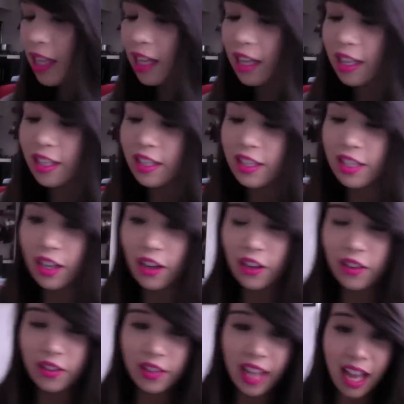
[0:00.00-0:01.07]
So
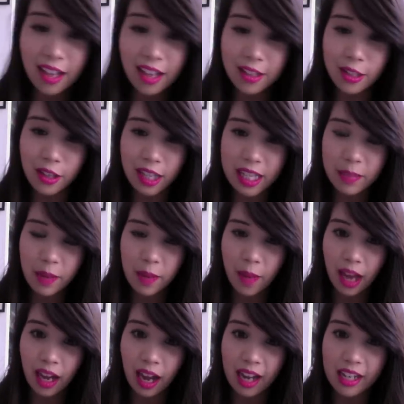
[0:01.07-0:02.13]
yeah, so that's my MAC
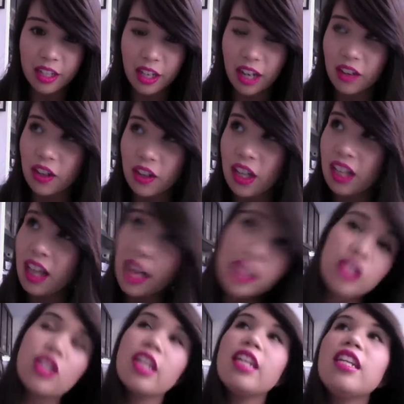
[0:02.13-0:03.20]
eyeshadow
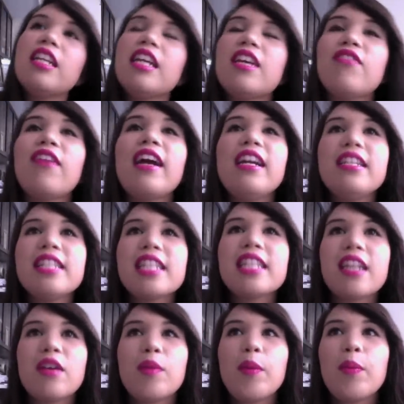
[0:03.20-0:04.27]
collection. If I had to come
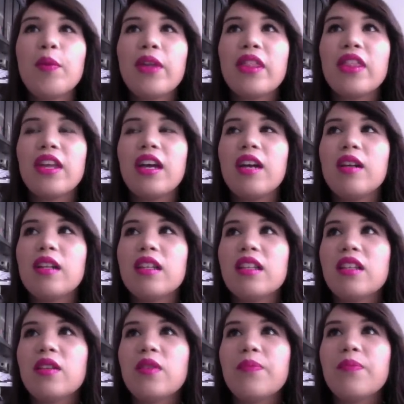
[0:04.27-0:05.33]
up with
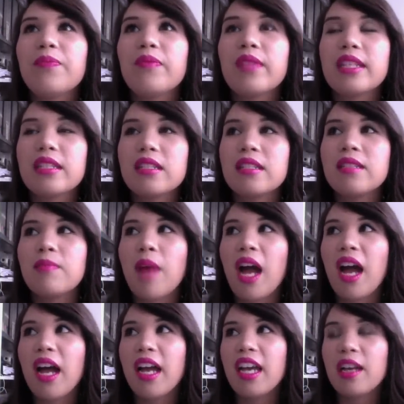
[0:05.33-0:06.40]

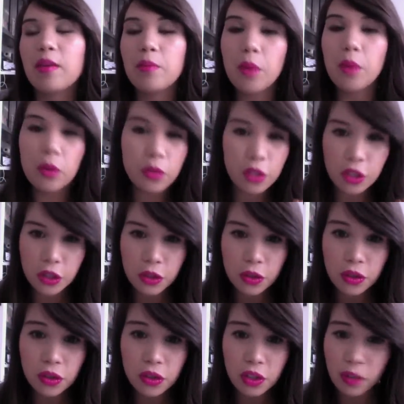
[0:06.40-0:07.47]
my most
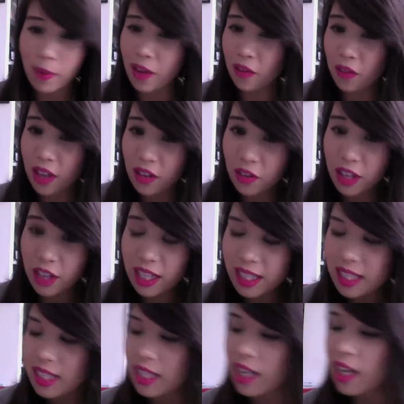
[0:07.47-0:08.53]
used or my favorites,
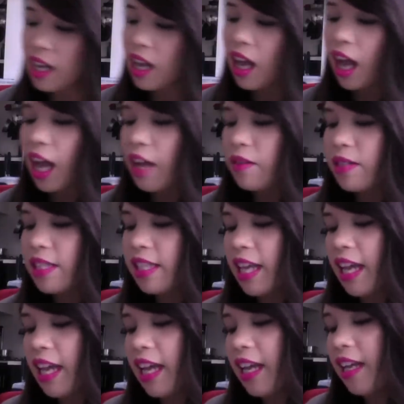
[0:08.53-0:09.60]
I would
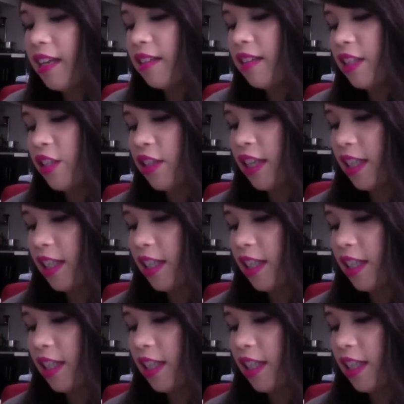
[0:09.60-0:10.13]
say, let's look at them